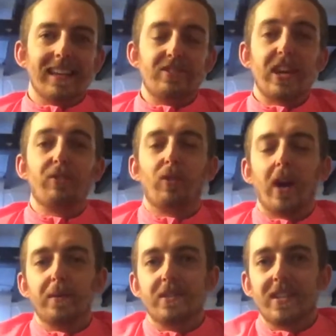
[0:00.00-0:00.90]
In
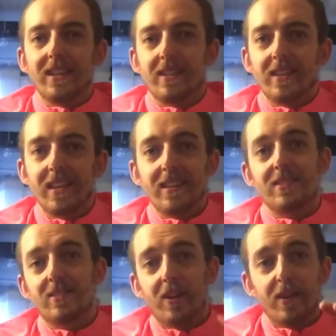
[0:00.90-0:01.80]
general, I would say that the
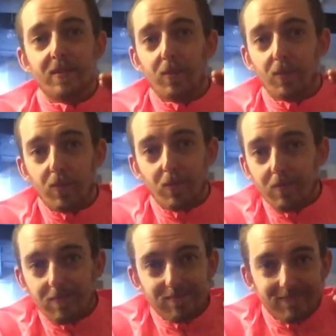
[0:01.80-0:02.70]
year started,
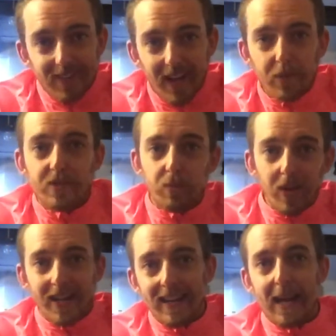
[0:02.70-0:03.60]
I was
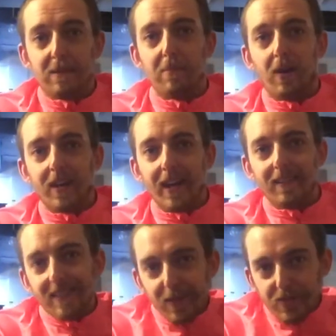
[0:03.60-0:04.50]
working in Camden
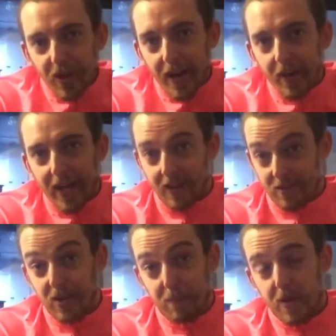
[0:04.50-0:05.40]
Market. It was going okay, I
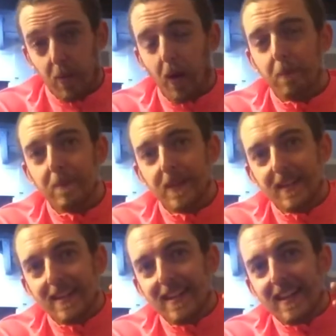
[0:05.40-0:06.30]
was doing pretty well.
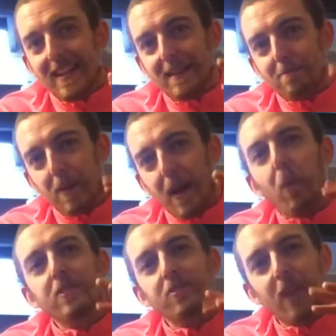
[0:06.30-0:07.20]
But
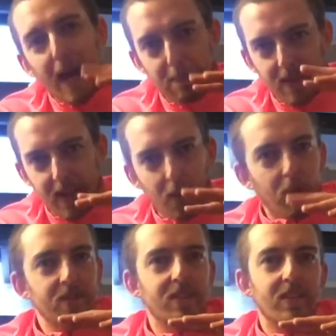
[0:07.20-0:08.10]
I wasn't happy there, I
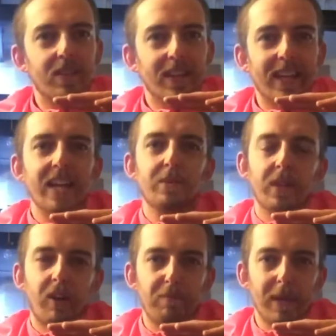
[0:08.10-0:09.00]
wasn't engaging
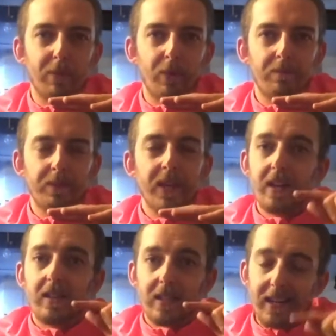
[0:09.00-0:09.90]
with enough people.
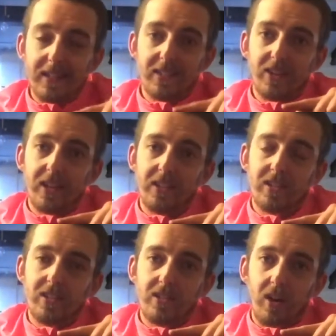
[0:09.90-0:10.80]
Then I
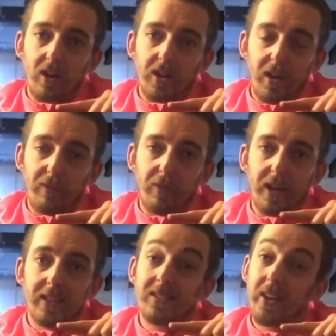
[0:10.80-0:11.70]
decided to start
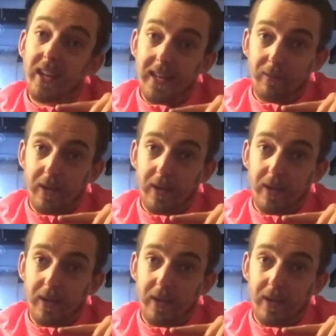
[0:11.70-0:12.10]
covering cycling